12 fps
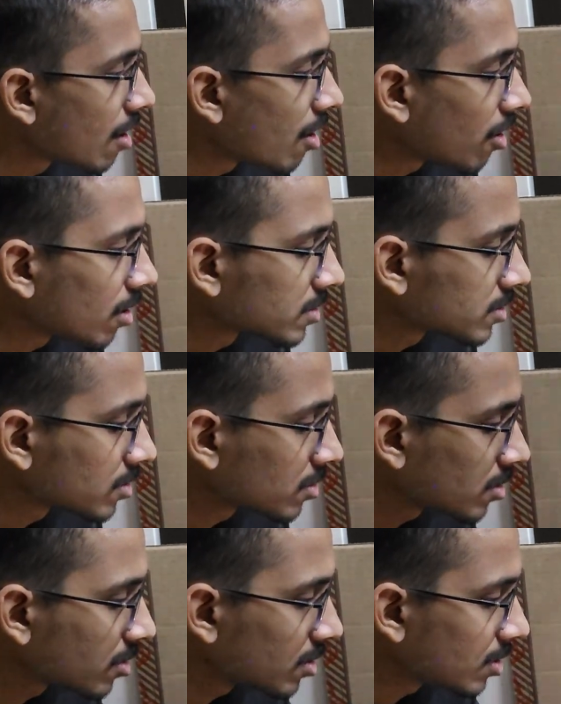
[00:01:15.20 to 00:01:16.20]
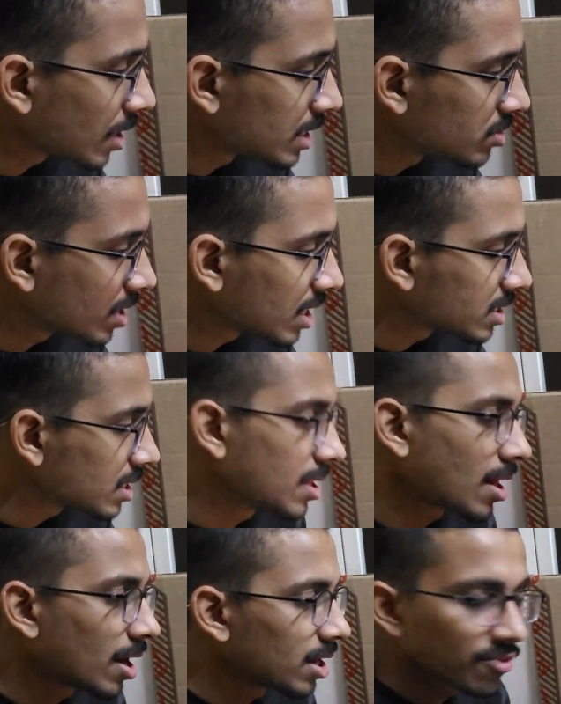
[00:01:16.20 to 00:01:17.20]
Also, as you can see,
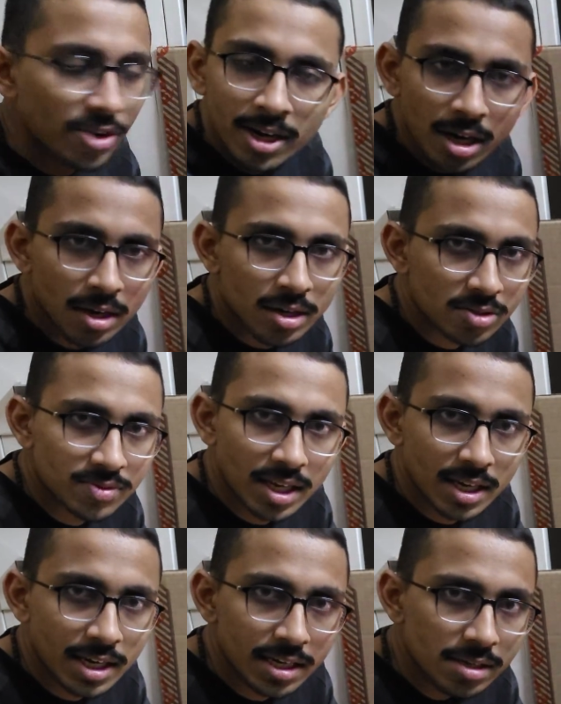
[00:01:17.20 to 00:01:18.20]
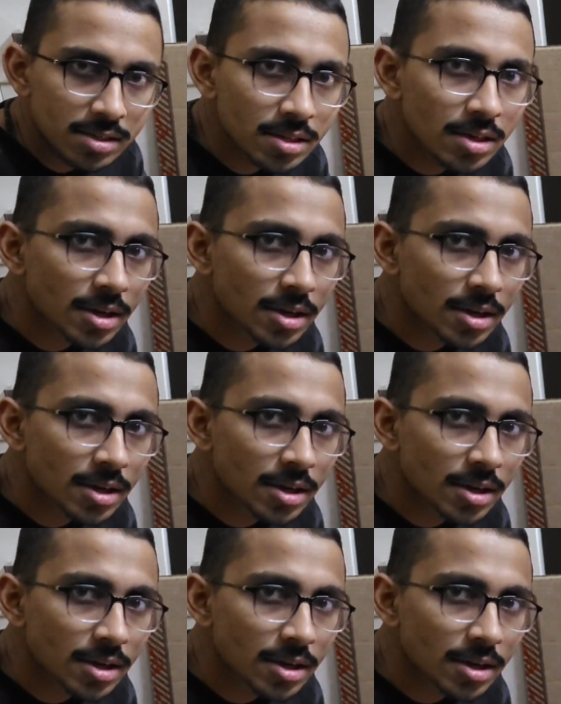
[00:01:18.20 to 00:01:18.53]
there are different colors of the LEDs.